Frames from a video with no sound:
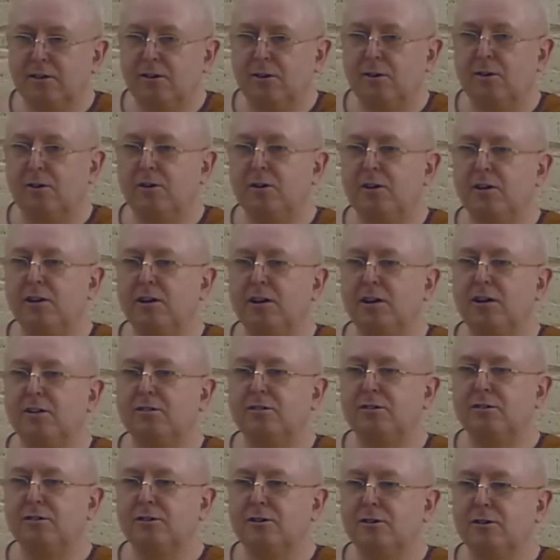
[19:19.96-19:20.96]
All you need
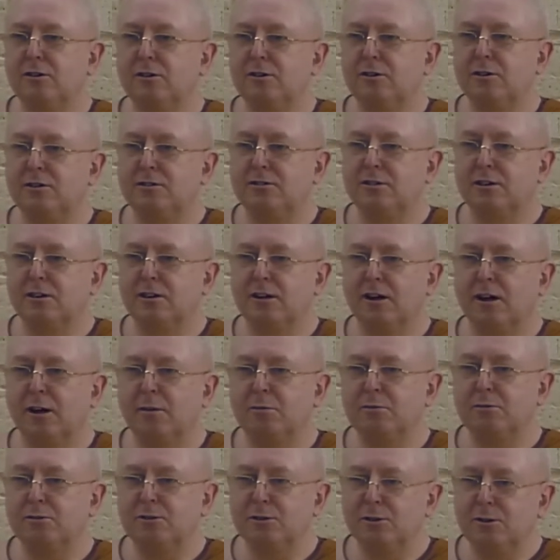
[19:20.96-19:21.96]
to do is to
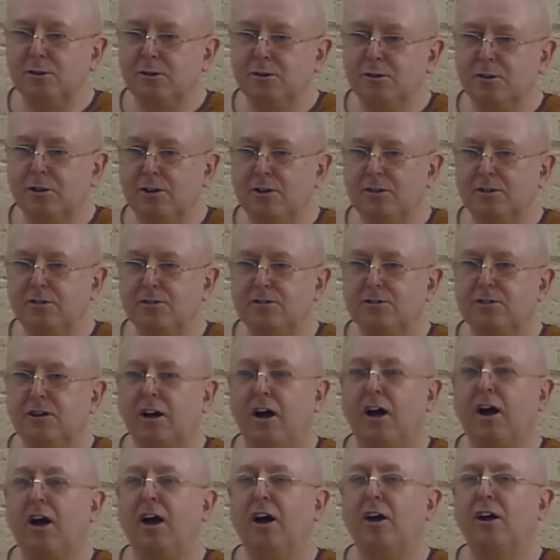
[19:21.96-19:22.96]
come to
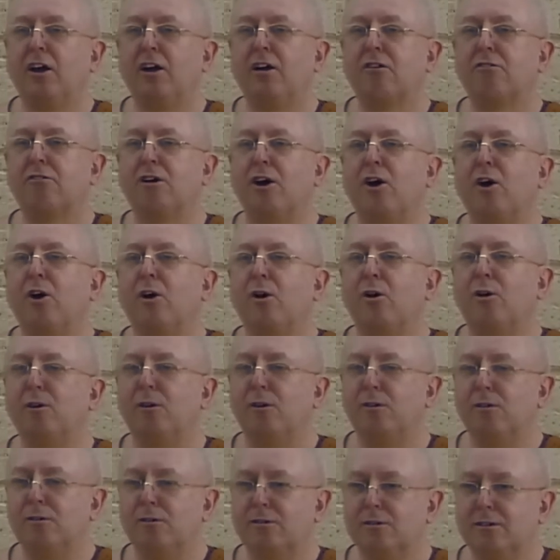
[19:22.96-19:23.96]
Jhana
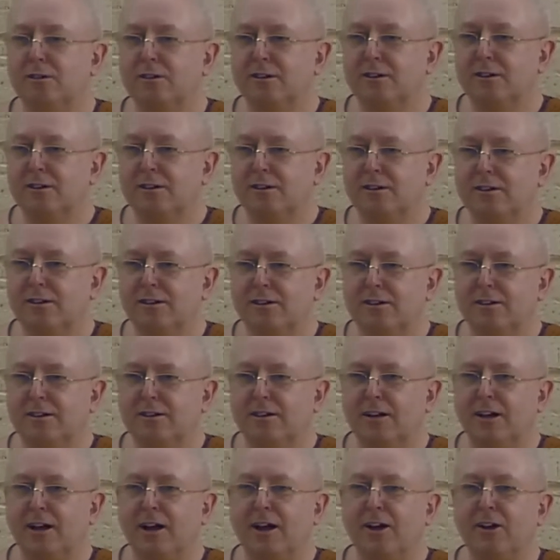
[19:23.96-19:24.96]
Grove.
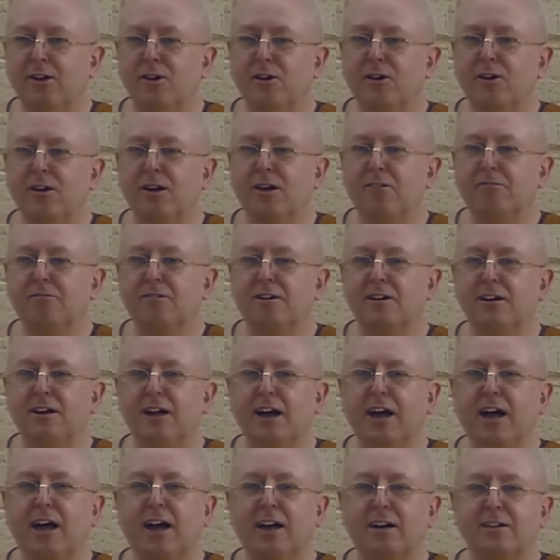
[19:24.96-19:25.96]
And you can
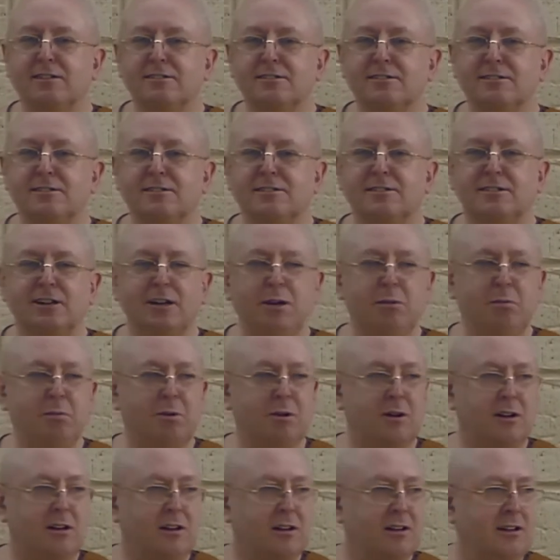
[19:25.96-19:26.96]
relax
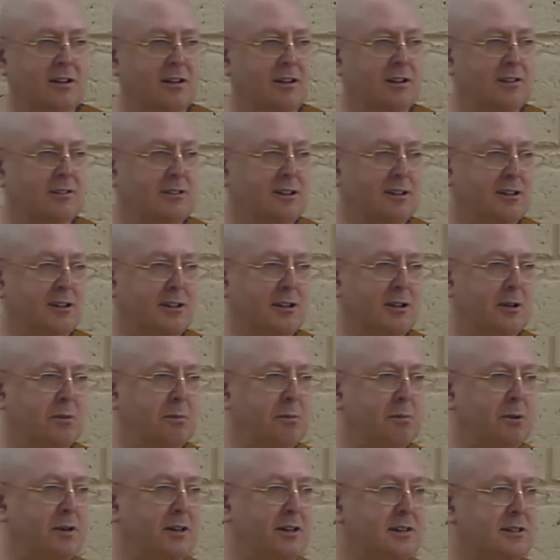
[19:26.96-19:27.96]
deeper than at the
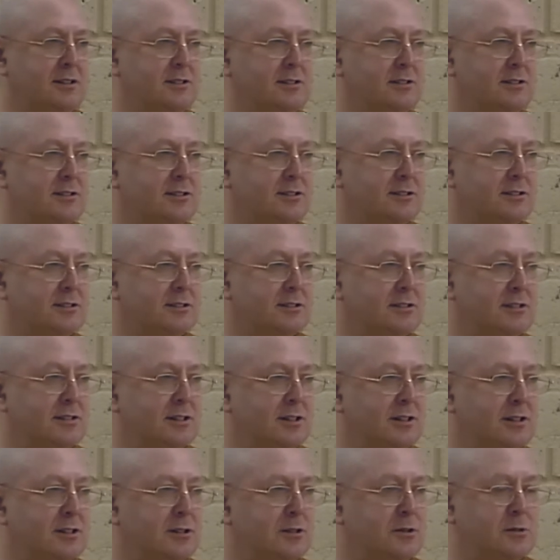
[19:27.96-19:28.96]
beach
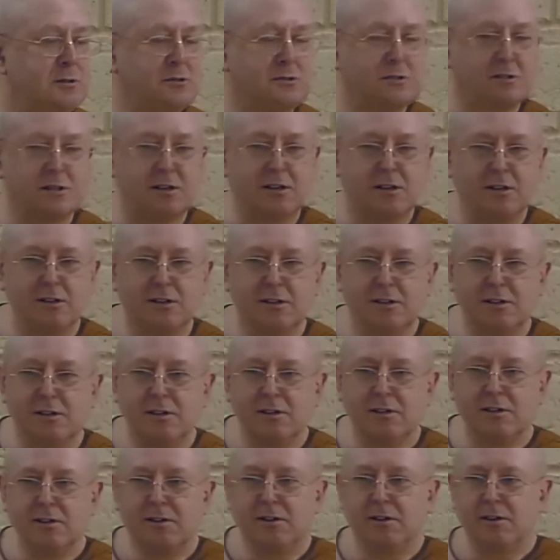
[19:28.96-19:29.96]
in Nusa.
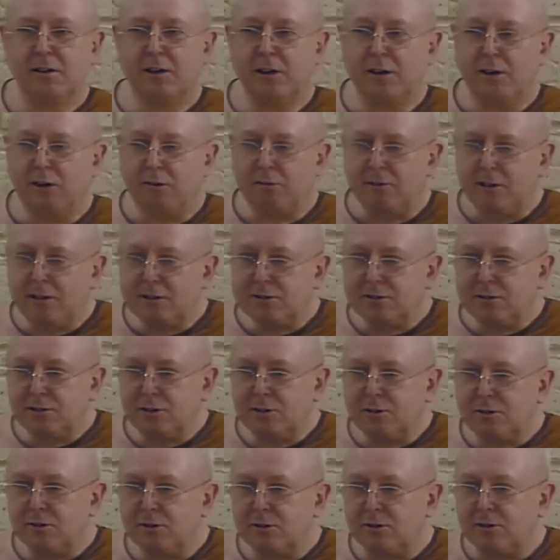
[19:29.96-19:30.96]
And the reason
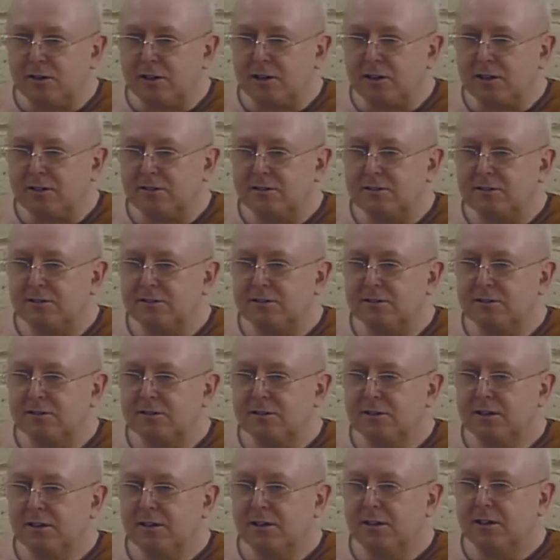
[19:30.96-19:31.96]
you do this
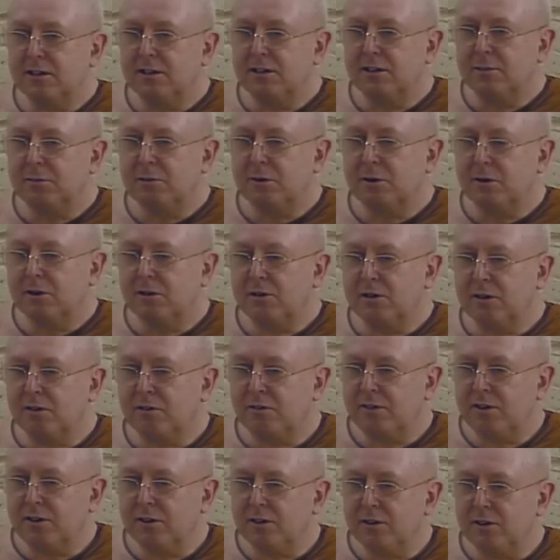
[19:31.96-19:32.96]
is because you can
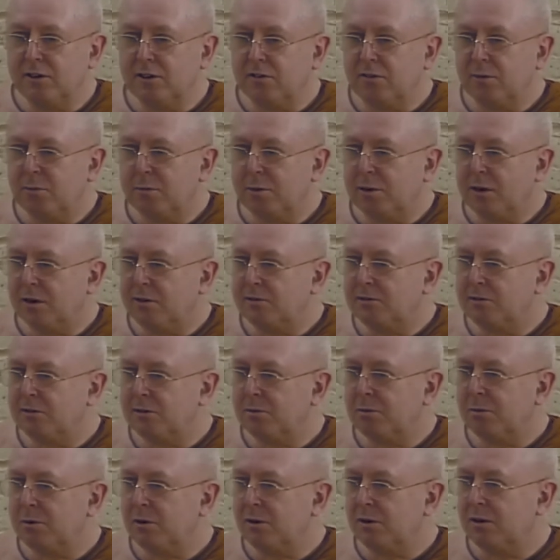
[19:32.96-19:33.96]
feel the different parts of
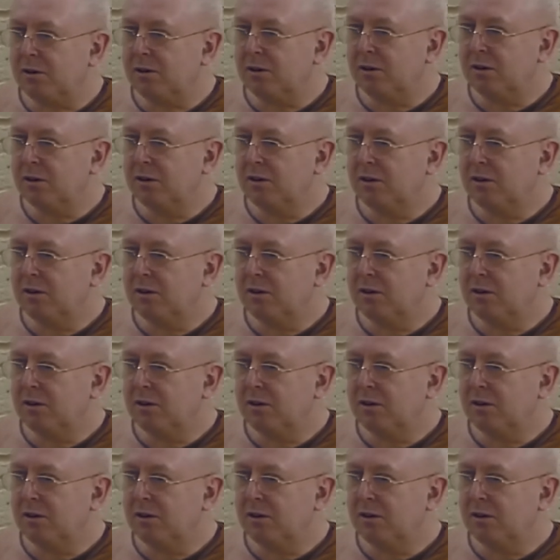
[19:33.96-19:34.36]
the body.